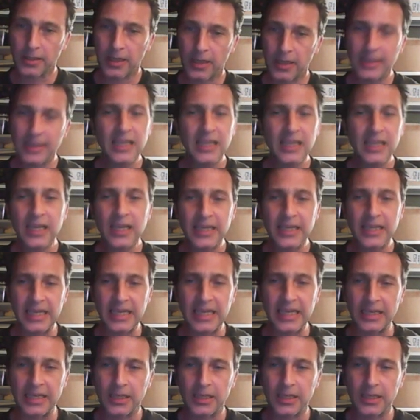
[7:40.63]
I think I
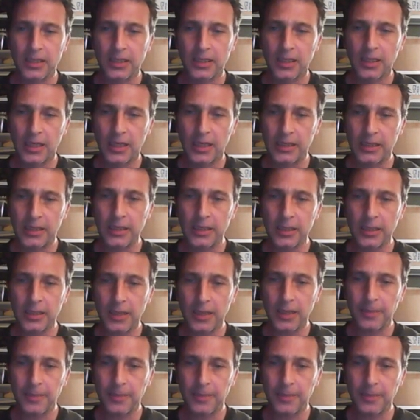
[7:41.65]
did. I think I got